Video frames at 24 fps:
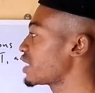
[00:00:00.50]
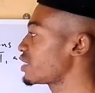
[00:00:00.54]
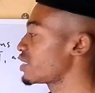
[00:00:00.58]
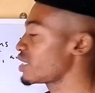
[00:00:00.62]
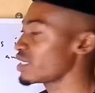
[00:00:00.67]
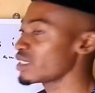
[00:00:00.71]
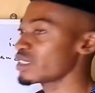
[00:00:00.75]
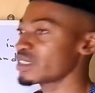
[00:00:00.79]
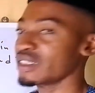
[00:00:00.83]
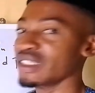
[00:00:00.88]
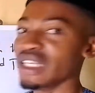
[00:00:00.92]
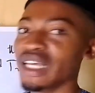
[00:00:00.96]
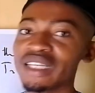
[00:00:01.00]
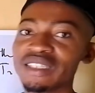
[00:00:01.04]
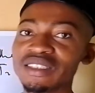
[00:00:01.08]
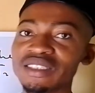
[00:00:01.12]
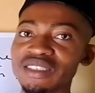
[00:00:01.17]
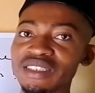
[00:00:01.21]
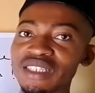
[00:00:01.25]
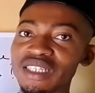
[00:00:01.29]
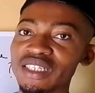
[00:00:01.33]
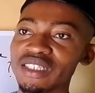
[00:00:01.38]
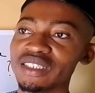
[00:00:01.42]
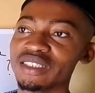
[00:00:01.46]
this that
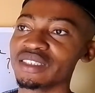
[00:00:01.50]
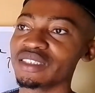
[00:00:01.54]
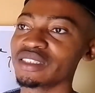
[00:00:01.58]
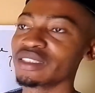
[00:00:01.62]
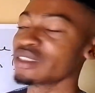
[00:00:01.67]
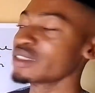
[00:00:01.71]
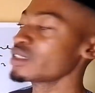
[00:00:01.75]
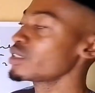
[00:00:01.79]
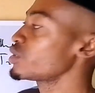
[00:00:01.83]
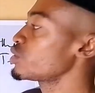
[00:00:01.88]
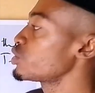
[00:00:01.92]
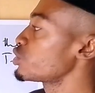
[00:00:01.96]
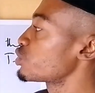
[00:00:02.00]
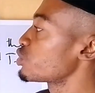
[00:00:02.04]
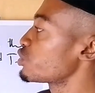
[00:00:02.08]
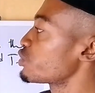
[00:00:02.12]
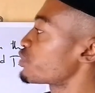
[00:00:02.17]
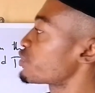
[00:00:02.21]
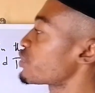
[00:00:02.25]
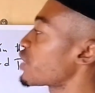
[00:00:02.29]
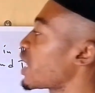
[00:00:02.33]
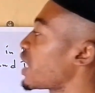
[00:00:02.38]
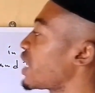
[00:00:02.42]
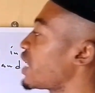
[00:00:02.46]
says you should
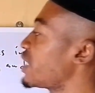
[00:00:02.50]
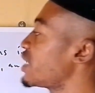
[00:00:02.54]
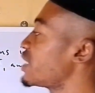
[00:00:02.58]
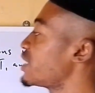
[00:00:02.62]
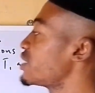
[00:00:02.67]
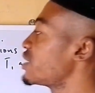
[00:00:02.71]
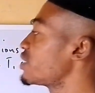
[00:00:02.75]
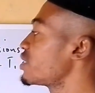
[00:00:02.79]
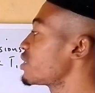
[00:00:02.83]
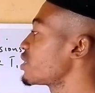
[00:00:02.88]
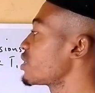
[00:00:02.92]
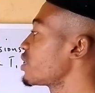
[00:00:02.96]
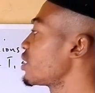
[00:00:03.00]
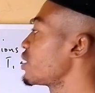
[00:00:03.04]
find